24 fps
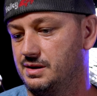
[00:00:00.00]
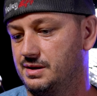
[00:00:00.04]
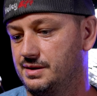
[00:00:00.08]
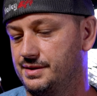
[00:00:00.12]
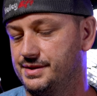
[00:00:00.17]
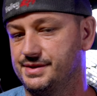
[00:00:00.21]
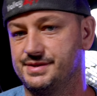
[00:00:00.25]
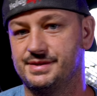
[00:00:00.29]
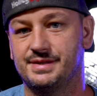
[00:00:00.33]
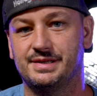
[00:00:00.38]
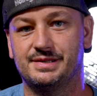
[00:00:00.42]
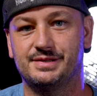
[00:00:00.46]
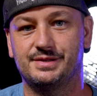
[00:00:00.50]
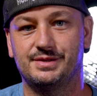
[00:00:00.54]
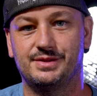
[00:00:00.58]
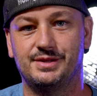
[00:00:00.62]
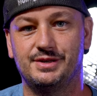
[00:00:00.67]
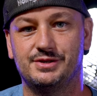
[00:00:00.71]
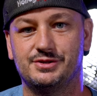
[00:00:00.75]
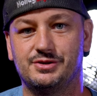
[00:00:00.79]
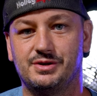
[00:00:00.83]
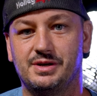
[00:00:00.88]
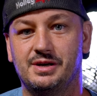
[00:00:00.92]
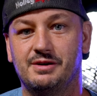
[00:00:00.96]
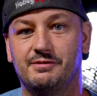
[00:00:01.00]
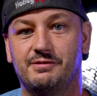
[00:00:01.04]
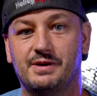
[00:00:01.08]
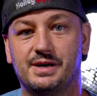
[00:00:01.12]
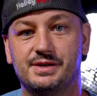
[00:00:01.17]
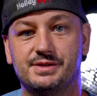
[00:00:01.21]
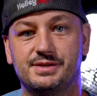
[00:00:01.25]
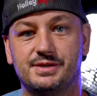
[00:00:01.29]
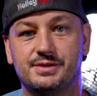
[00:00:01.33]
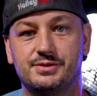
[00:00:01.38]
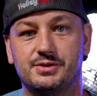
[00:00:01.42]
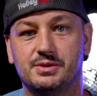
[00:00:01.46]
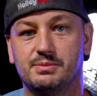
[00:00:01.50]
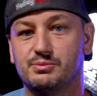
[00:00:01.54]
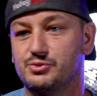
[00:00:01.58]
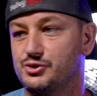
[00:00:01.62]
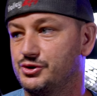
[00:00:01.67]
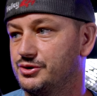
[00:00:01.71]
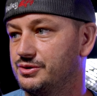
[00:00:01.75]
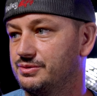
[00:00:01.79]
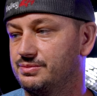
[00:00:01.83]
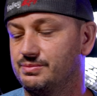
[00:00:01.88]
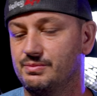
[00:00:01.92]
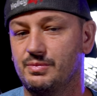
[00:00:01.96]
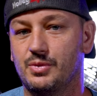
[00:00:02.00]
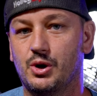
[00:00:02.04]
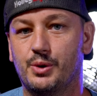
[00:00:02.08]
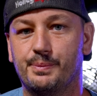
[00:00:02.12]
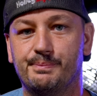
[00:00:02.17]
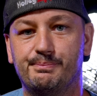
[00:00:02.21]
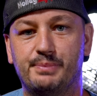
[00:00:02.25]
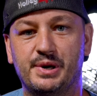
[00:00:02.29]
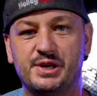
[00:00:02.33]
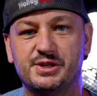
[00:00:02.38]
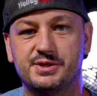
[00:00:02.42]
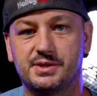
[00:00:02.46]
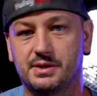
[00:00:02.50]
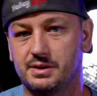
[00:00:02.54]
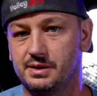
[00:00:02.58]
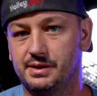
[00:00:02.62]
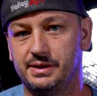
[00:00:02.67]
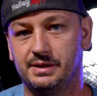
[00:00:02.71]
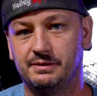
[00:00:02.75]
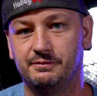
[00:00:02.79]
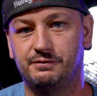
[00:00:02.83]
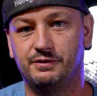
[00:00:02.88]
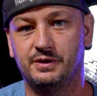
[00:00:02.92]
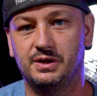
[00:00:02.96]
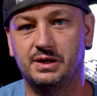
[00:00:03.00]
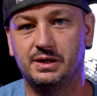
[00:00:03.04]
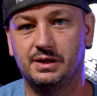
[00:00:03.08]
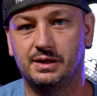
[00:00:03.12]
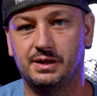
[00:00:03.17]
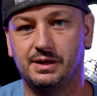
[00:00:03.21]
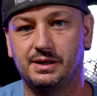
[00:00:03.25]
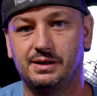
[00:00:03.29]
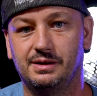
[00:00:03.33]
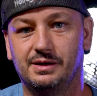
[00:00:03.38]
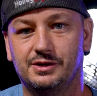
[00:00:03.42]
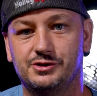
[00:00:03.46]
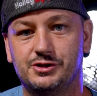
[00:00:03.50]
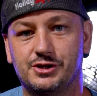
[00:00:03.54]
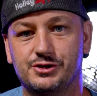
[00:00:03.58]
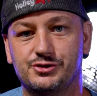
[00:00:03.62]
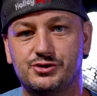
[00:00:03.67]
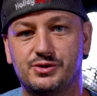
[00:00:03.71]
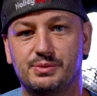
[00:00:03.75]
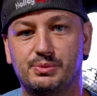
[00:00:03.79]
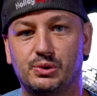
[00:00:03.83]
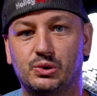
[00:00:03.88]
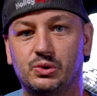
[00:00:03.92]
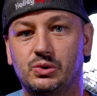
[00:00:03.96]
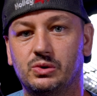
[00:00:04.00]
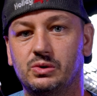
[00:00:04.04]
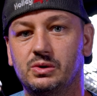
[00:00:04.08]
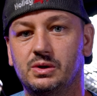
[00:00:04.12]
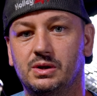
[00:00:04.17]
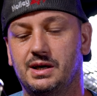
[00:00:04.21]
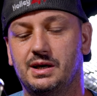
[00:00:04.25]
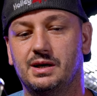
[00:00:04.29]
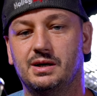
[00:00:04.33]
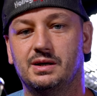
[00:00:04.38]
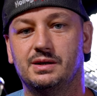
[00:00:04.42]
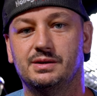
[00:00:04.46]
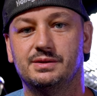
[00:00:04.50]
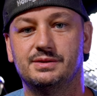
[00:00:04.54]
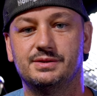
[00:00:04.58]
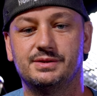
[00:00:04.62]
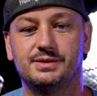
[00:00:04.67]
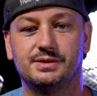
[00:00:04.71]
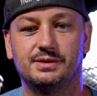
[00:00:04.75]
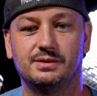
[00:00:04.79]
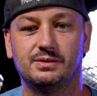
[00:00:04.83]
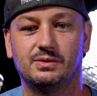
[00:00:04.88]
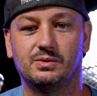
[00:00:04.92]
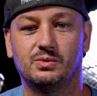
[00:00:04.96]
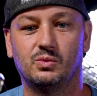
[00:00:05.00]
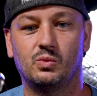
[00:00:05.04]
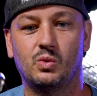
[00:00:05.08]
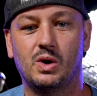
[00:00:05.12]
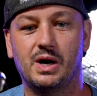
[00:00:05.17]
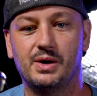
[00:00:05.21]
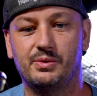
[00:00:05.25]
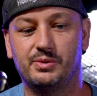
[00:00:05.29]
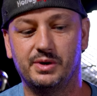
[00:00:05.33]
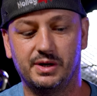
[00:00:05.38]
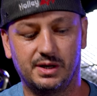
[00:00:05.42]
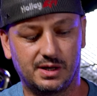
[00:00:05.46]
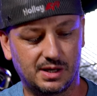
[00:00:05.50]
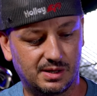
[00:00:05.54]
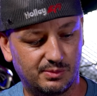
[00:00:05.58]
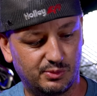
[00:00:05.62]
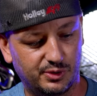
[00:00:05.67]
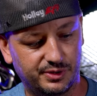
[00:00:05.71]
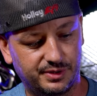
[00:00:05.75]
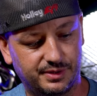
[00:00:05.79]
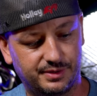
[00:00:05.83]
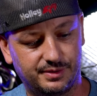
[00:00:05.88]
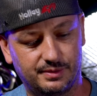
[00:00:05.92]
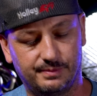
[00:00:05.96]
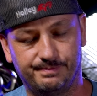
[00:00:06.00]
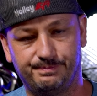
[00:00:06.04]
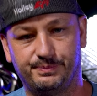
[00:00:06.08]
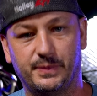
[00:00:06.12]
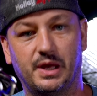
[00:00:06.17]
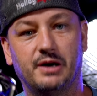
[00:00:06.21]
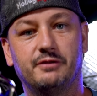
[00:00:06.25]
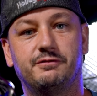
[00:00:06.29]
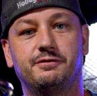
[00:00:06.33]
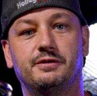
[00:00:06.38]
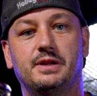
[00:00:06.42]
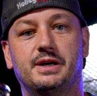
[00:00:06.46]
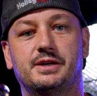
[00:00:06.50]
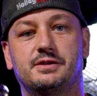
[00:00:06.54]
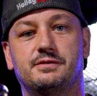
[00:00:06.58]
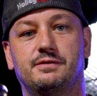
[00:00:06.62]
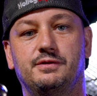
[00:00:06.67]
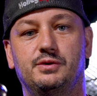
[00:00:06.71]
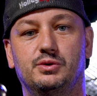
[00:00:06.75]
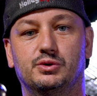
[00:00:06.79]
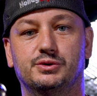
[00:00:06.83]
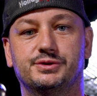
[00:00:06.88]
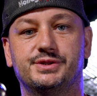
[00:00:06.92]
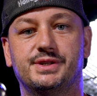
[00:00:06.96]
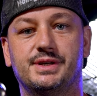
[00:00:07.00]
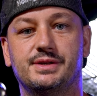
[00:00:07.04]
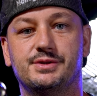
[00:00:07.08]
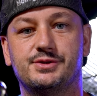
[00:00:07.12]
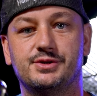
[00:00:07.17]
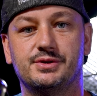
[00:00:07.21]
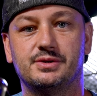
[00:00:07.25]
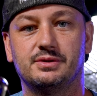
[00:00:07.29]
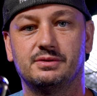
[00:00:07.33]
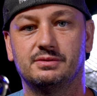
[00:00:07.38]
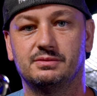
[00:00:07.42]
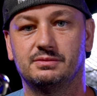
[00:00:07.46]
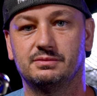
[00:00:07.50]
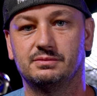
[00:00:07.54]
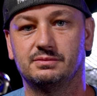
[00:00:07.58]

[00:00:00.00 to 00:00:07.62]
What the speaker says: These are EFI systems. They're basically infinitely adjustable. And why would it come with a flex fuel sensor?